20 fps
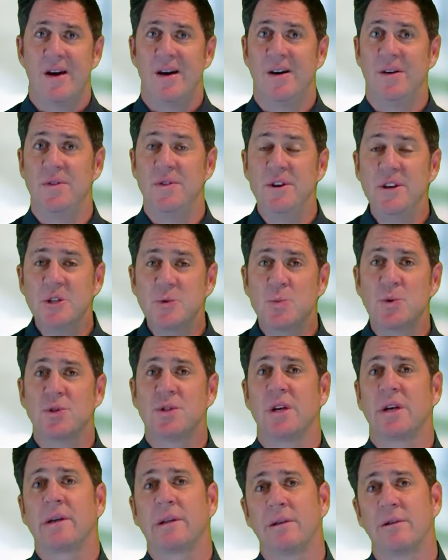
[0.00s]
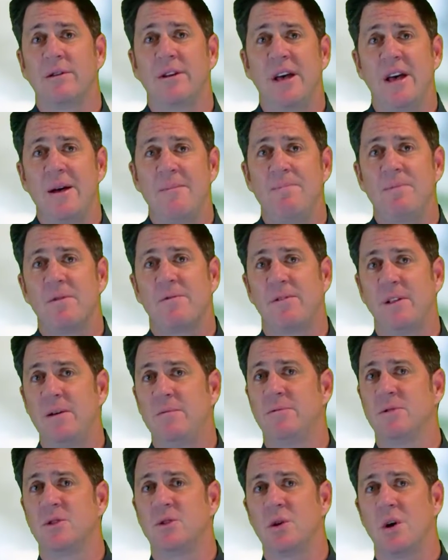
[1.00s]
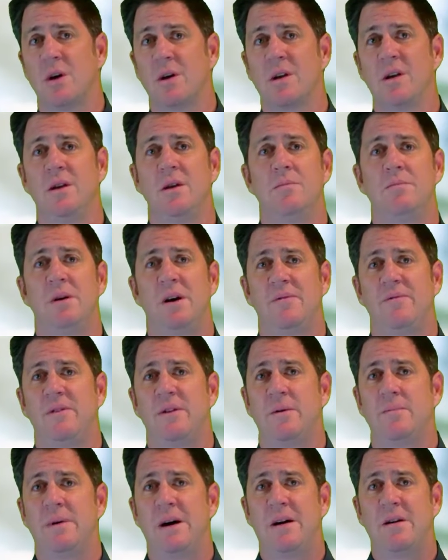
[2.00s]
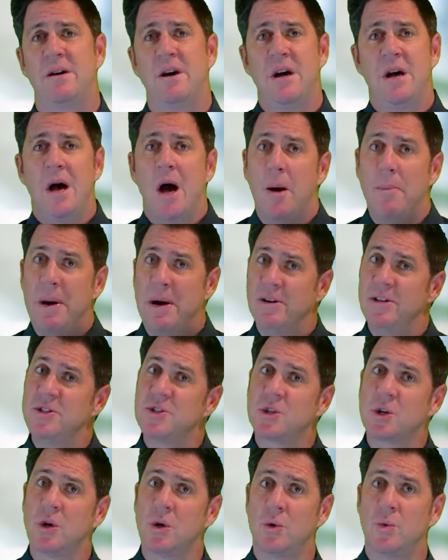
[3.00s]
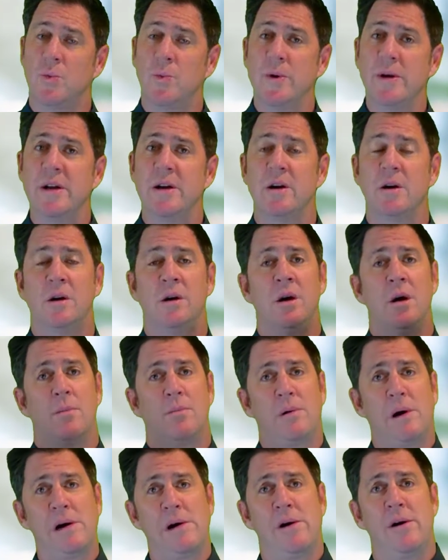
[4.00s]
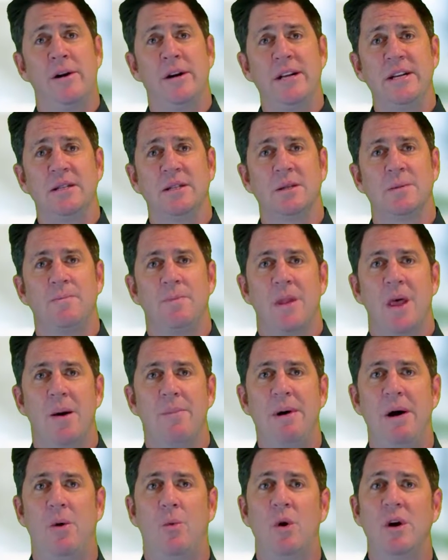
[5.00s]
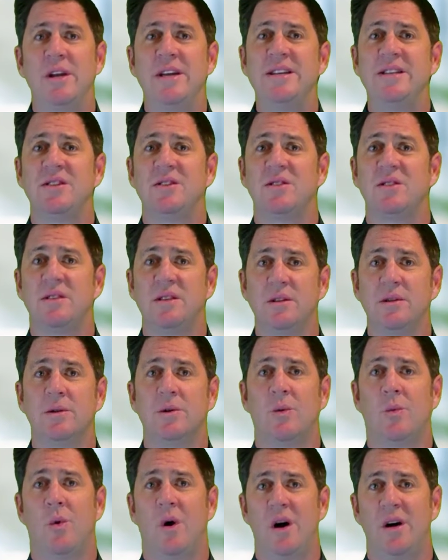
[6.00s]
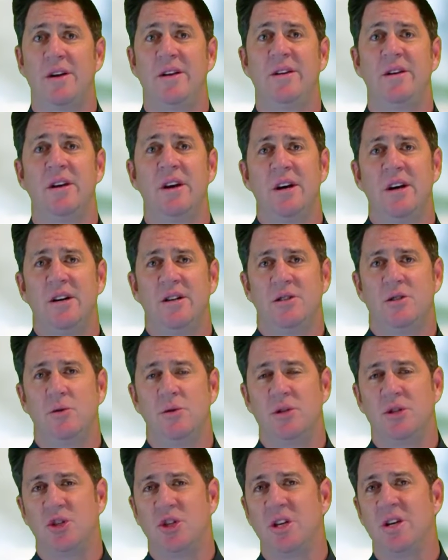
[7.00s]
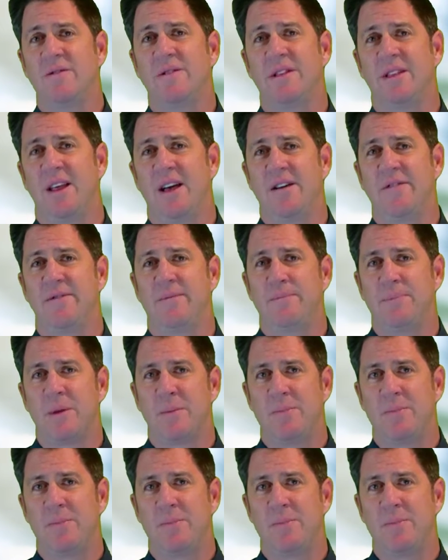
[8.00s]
on this particular day, Flint was talking to Buffett about his career priorities, about what he still wanted to achieve in life.